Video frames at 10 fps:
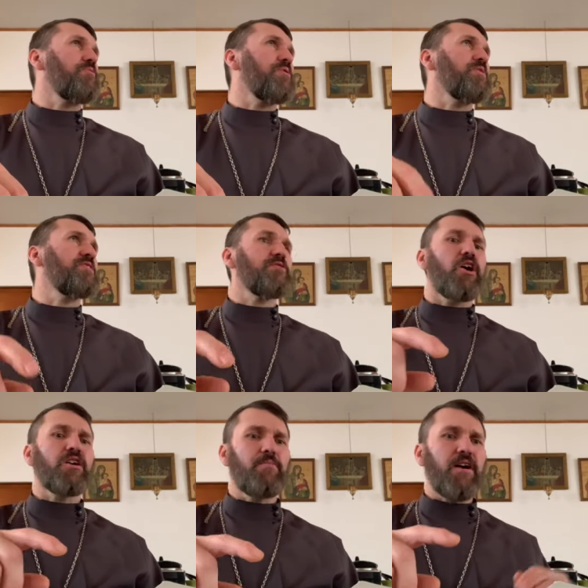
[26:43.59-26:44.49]
when we
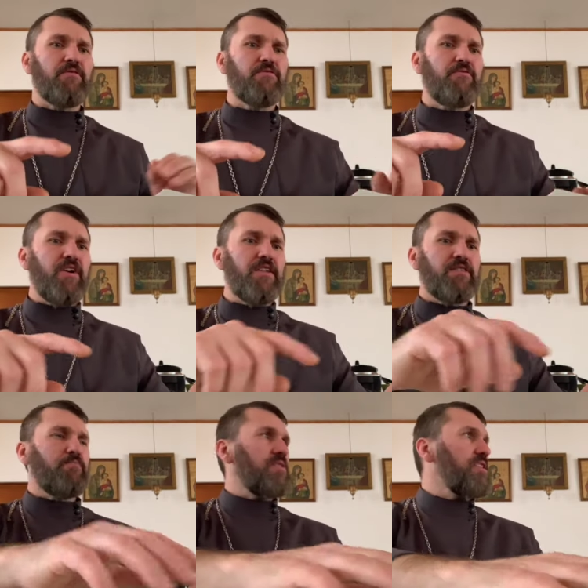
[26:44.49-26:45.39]
talk about faith
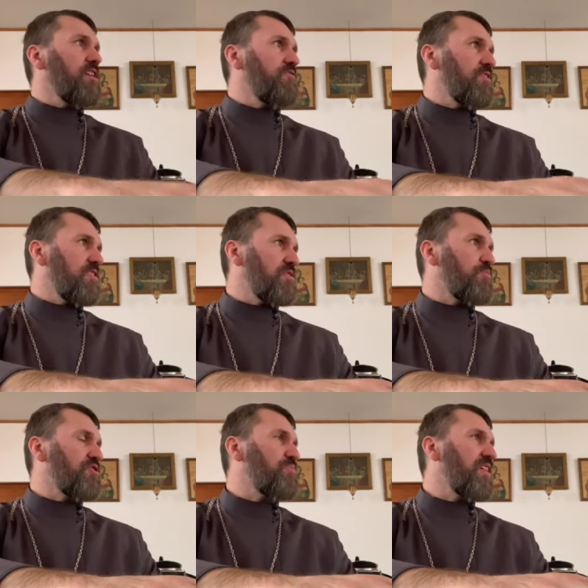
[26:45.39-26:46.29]
and belief in this
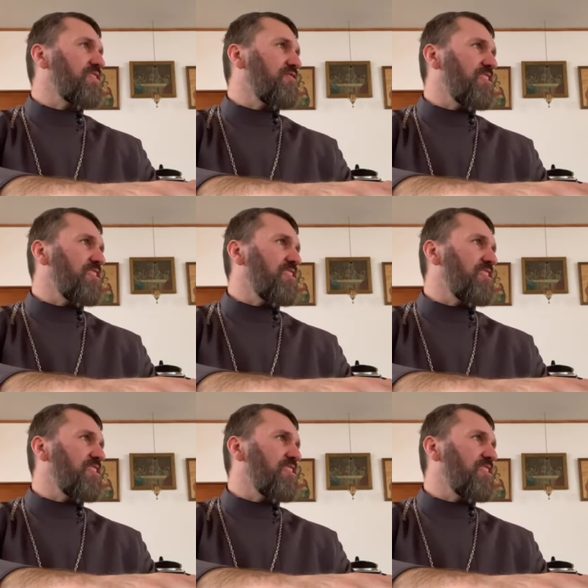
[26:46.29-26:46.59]
perspective,